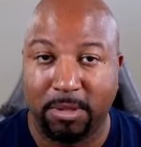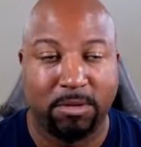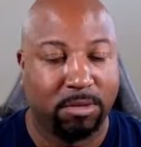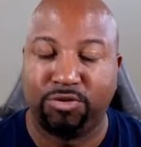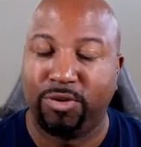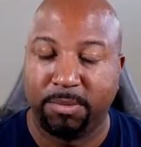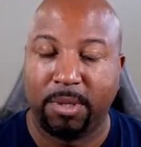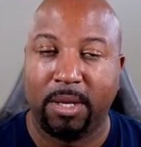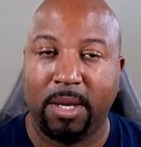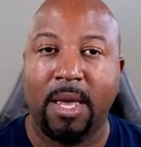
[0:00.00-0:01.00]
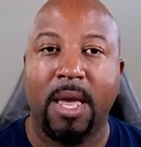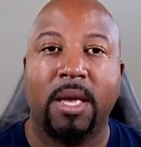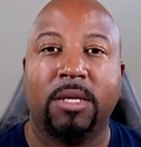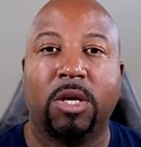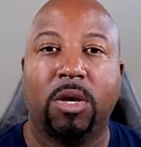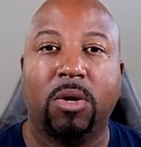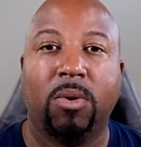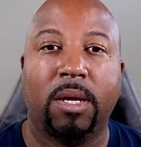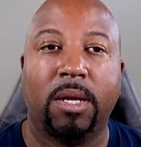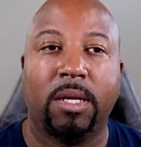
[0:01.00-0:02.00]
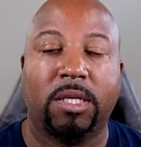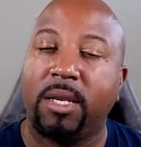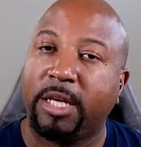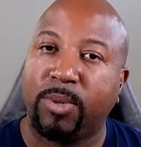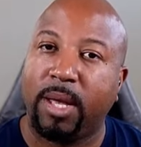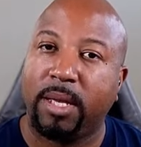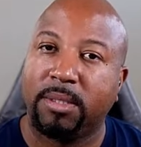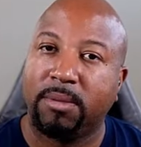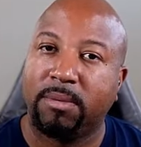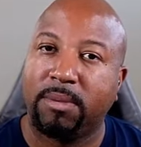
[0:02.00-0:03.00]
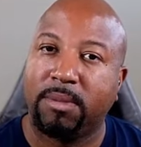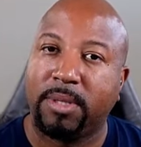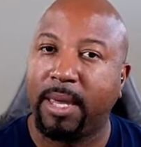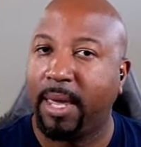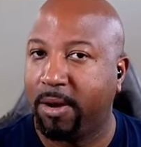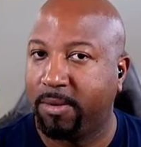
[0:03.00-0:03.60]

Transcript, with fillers: Trust me. So until the next one, guys, take care,